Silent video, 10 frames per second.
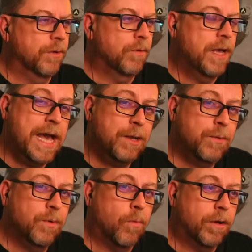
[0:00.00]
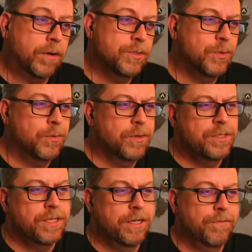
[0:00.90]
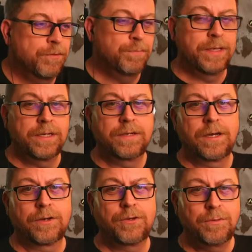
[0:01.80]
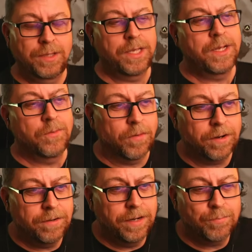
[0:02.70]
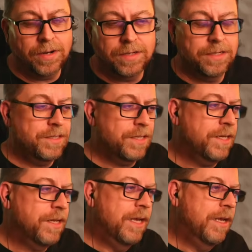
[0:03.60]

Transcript: adequate water storage. And if you've been accumulating water and processing it,